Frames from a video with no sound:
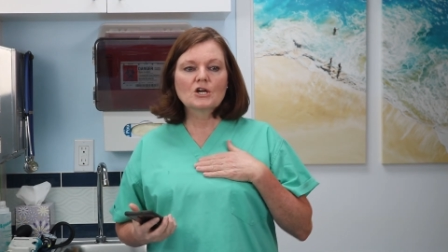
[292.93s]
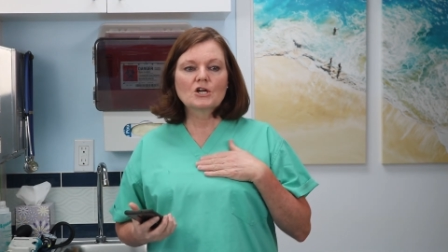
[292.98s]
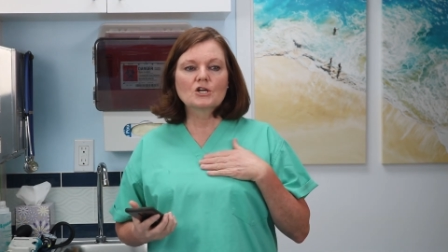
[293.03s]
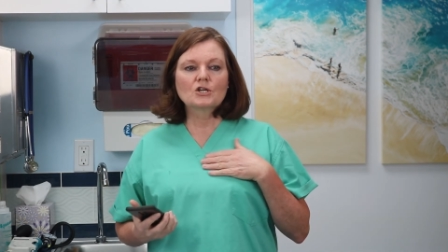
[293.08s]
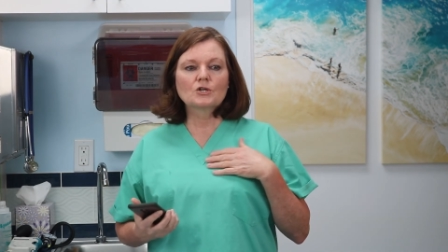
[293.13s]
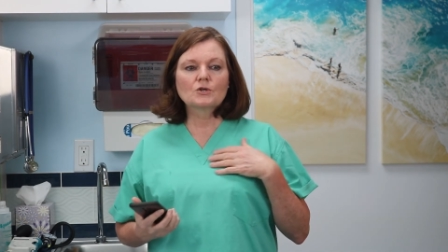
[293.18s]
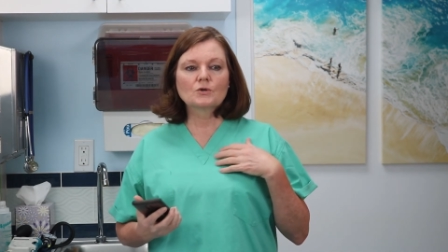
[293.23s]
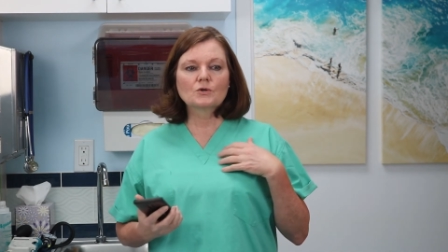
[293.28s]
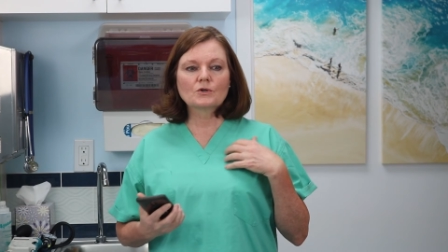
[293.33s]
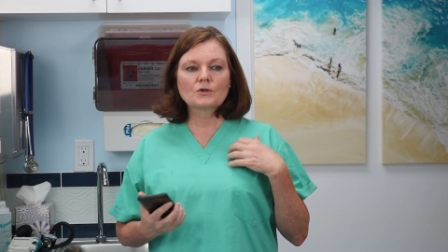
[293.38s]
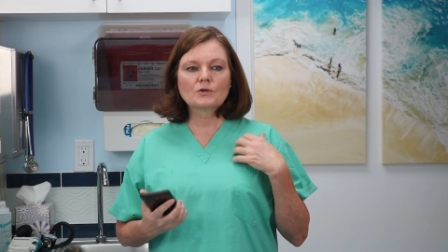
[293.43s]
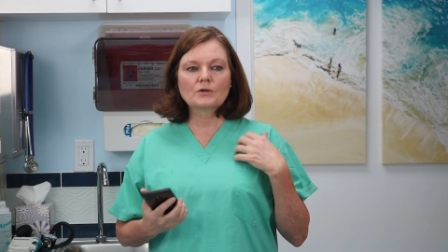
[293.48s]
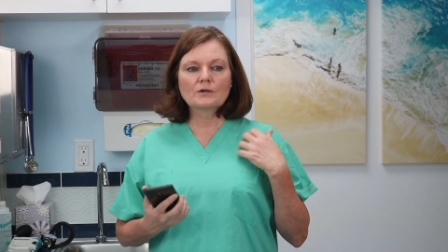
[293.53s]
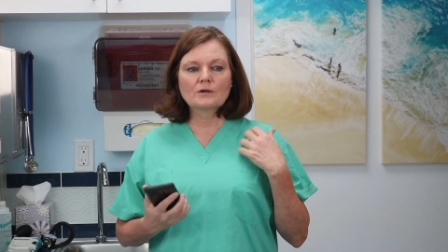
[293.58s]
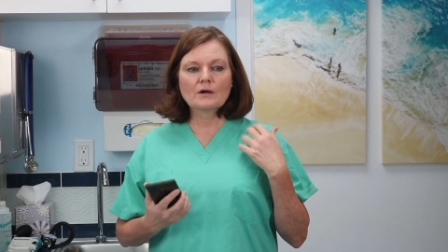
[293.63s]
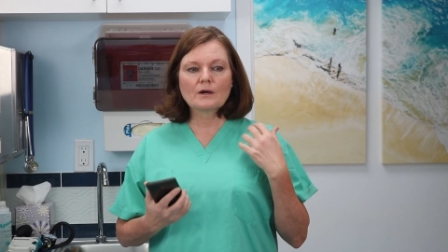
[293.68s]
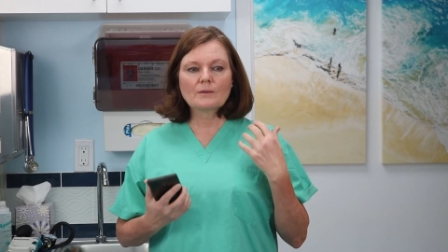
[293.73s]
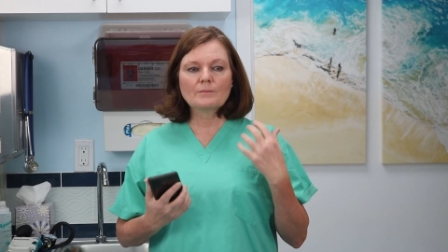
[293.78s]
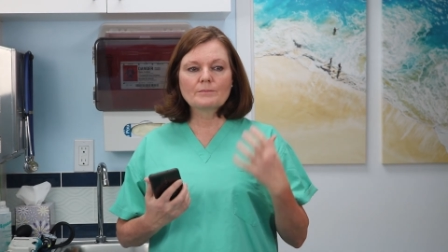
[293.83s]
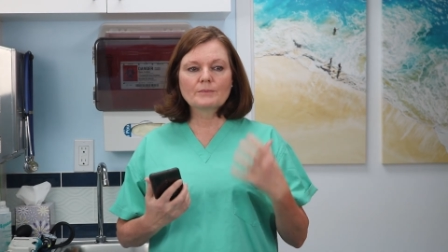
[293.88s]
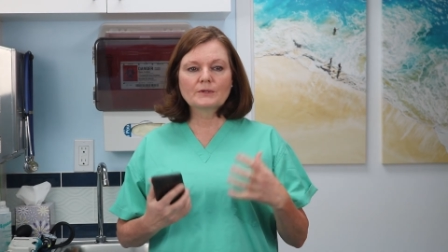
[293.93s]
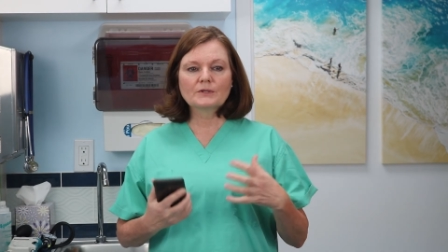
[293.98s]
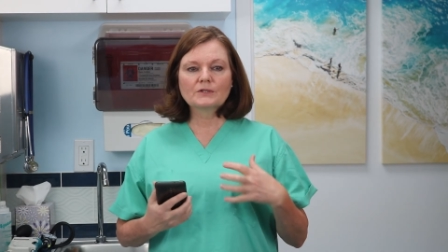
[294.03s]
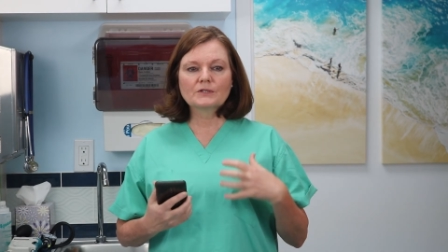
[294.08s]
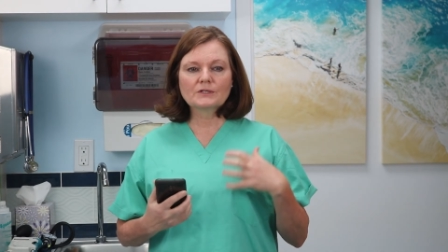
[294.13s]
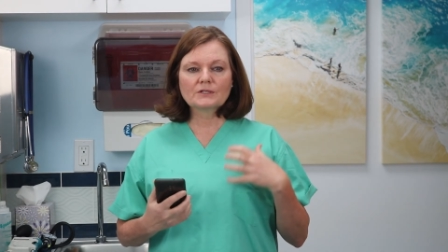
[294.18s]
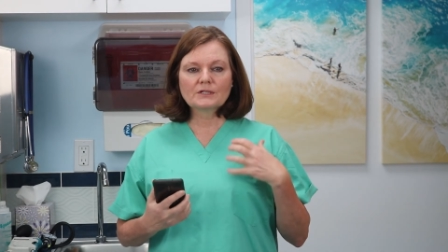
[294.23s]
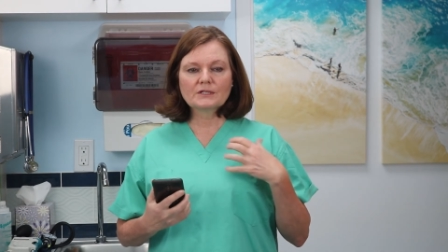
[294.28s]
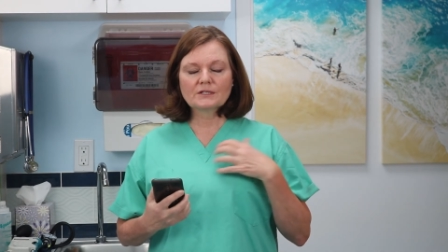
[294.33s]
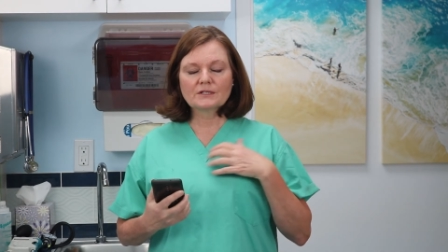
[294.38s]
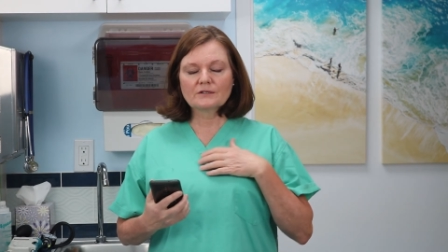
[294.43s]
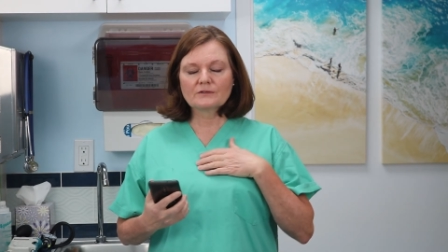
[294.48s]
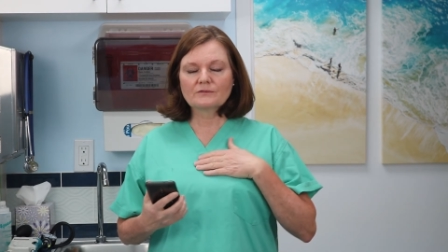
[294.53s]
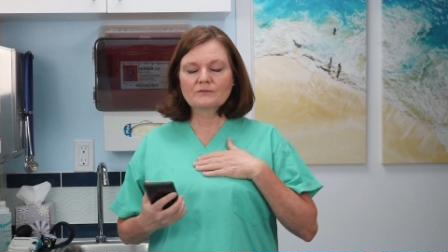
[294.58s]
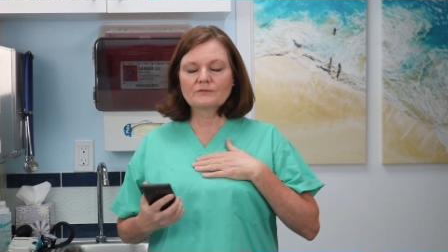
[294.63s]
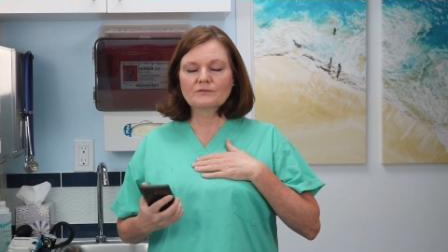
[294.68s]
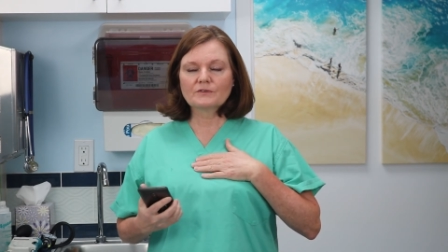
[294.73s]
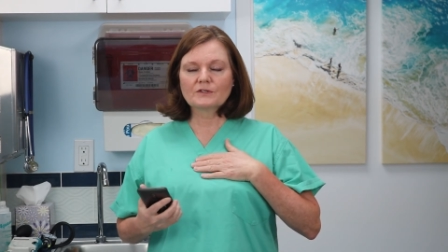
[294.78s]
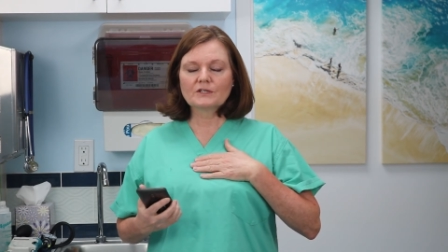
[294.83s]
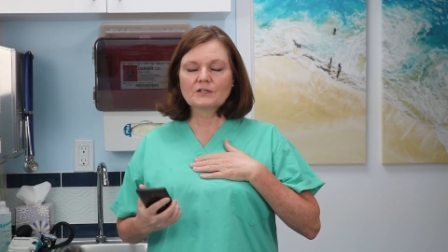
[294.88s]
your ability to
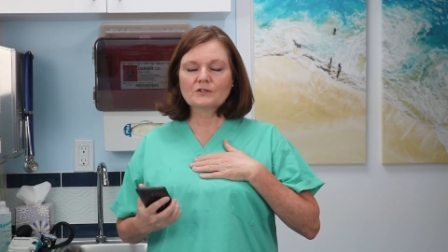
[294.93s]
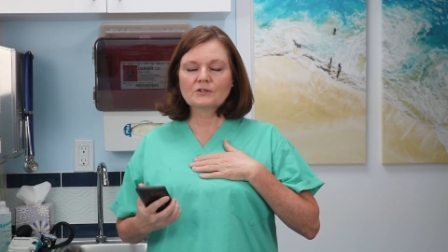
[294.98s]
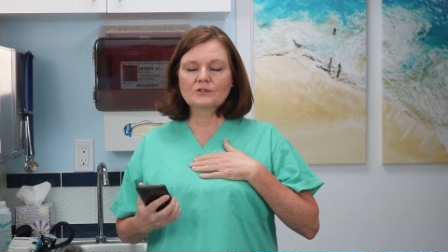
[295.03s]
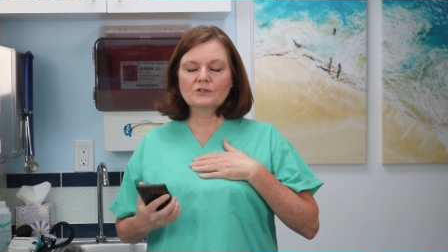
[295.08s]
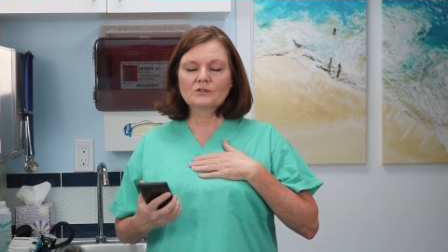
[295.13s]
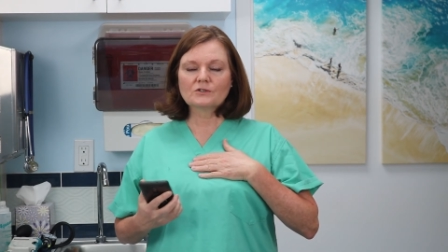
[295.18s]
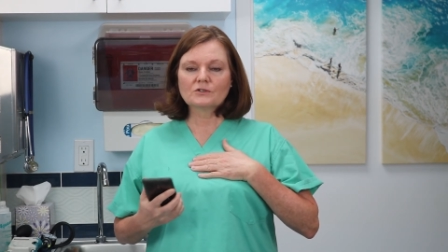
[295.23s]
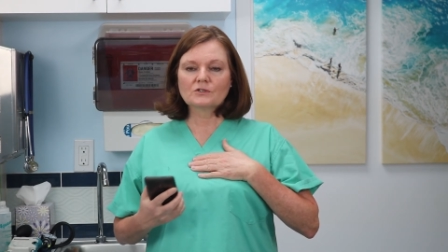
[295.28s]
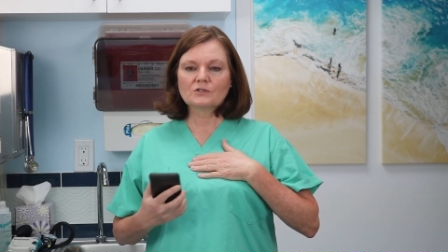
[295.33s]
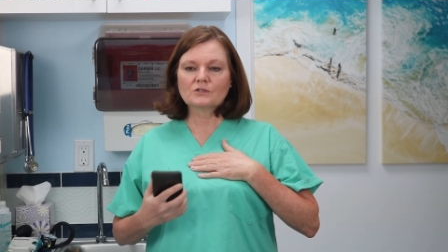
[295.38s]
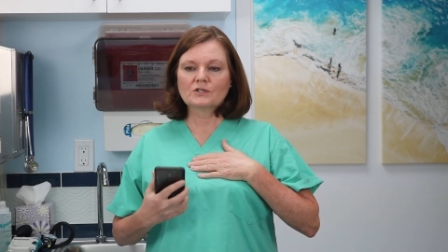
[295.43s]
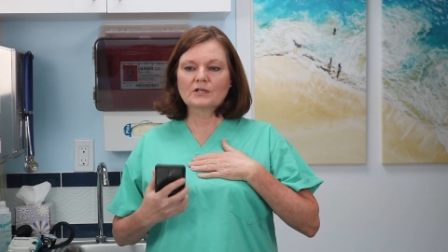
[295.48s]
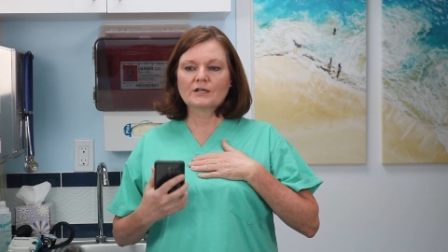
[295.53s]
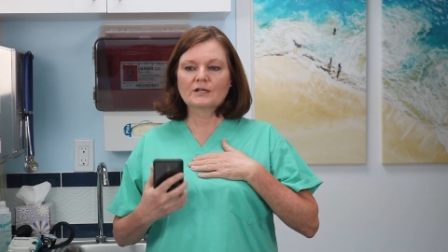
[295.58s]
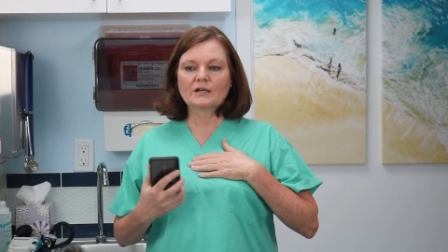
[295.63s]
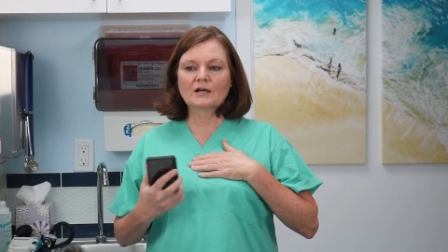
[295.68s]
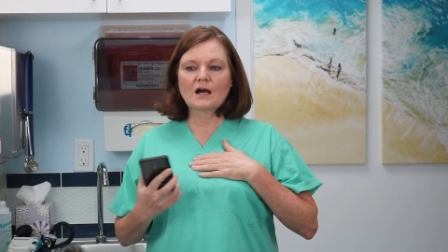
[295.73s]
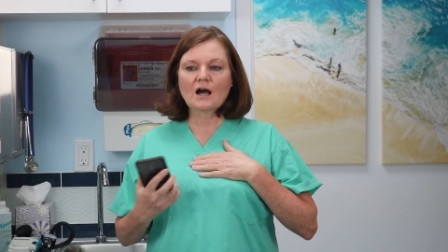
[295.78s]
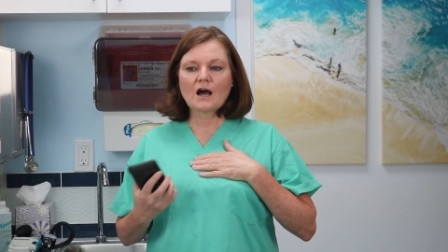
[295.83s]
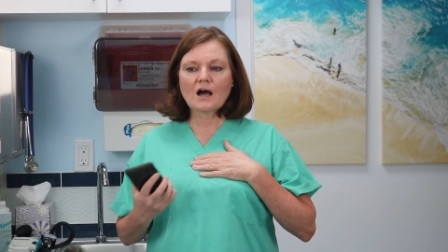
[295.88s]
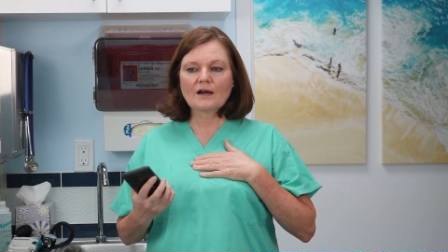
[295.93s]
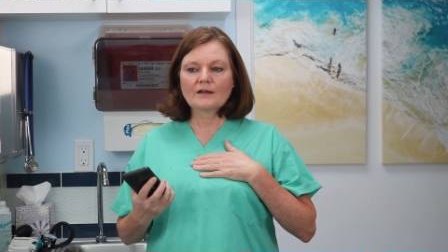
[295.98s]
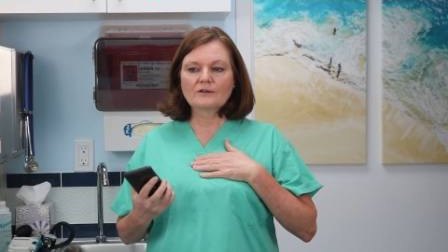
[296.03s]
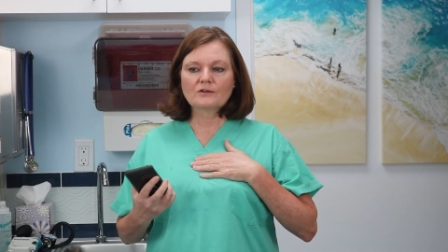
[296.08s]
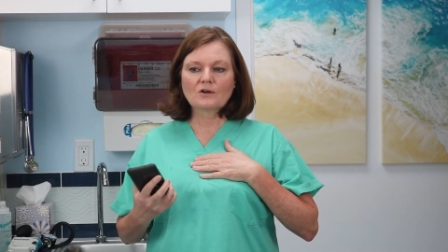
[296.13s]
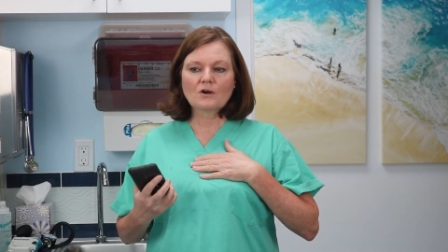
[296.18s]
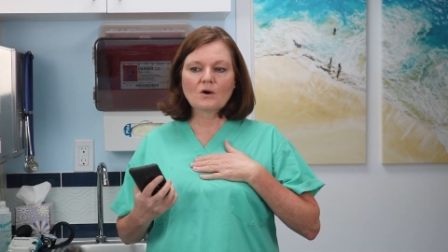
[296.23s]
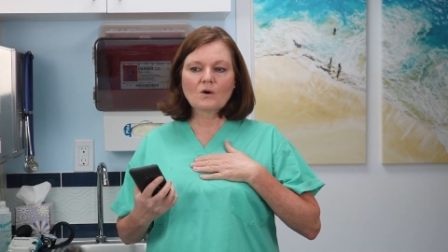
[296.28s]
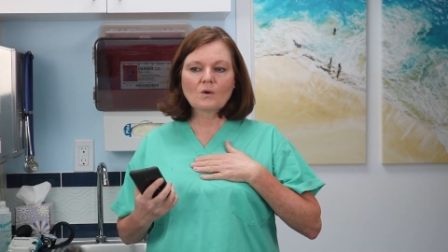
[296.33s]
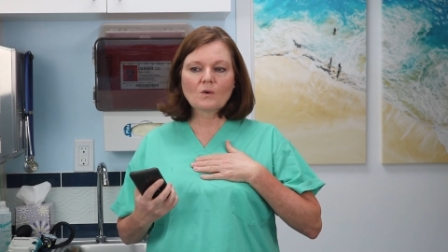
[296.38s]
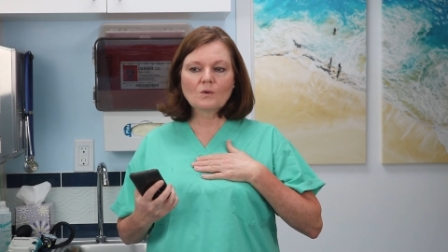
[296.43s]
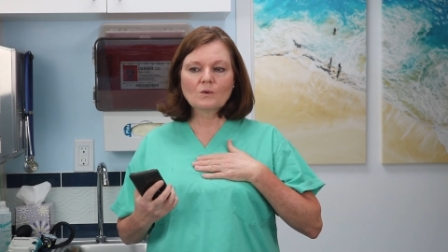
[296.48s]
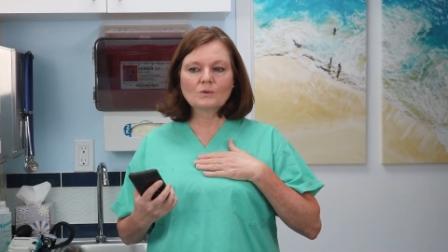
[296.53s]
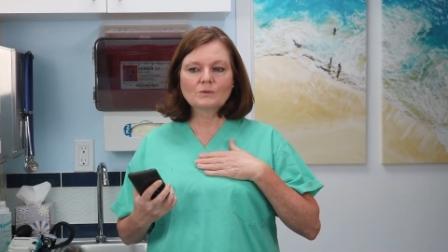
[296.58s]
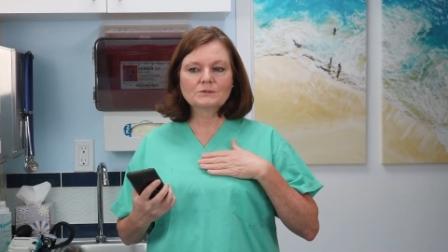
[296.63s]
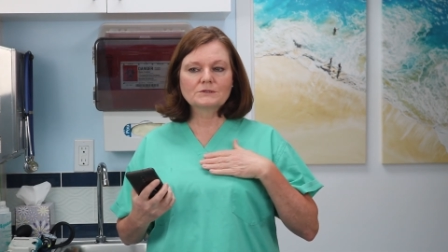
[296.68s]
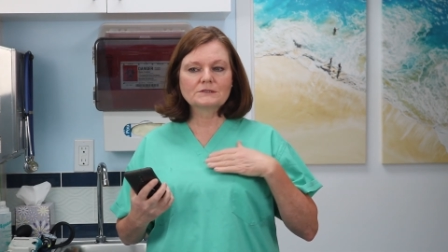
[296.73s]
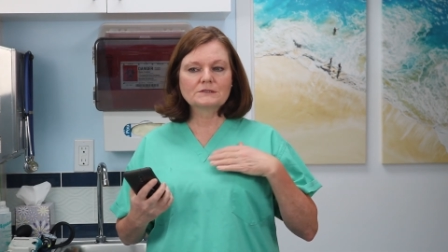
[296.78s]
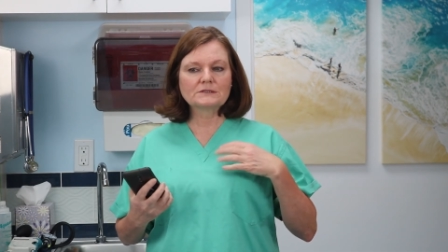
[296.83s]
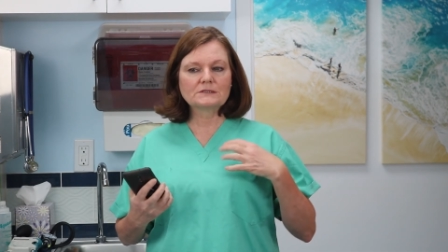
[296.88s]
feel like hot and
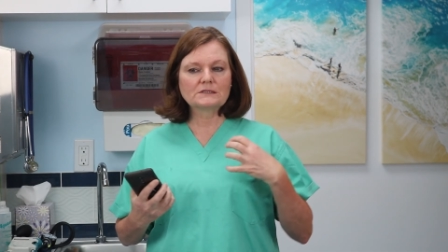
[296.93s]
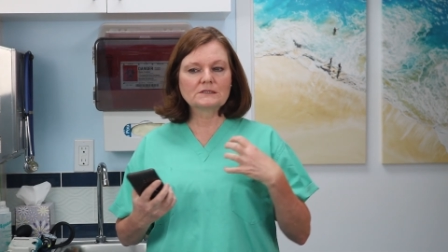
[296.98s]
cold